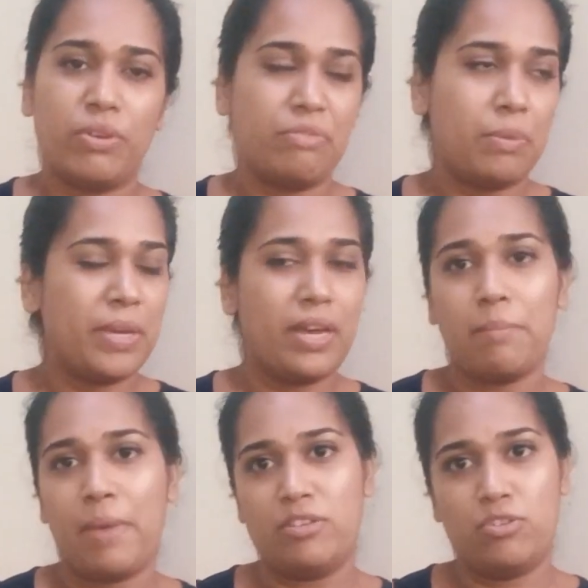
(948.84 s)
When we
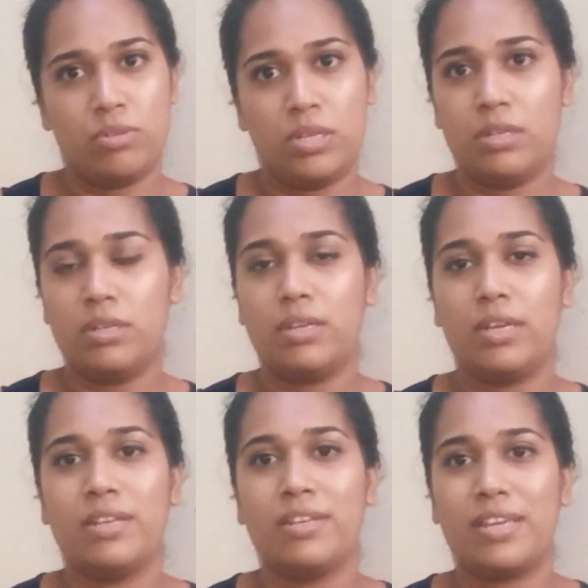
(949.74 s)
become mature
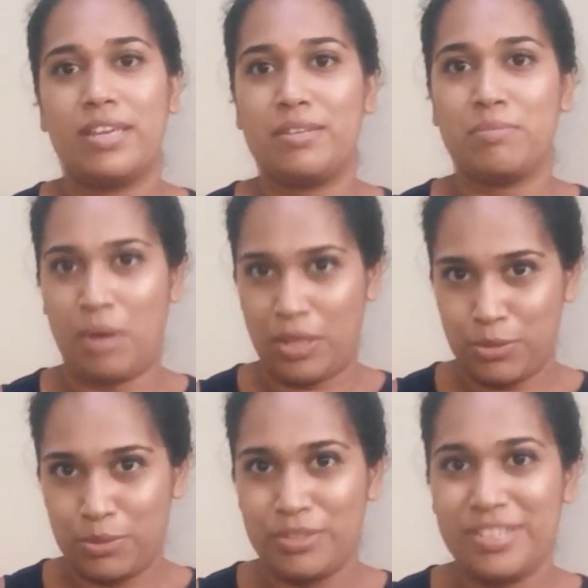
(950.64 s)
in
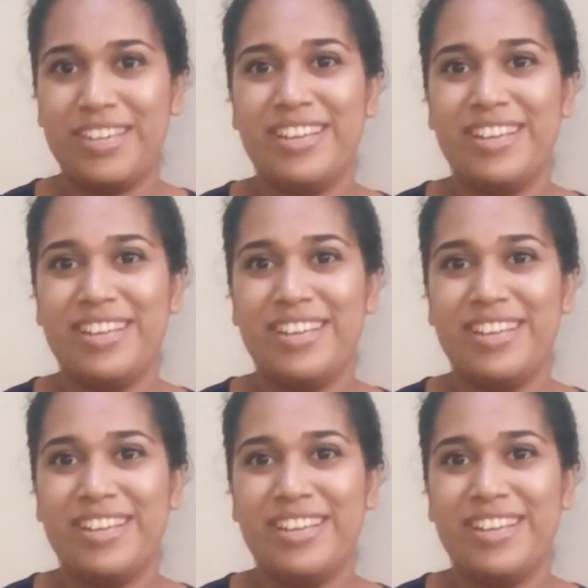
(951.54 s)
motherhood,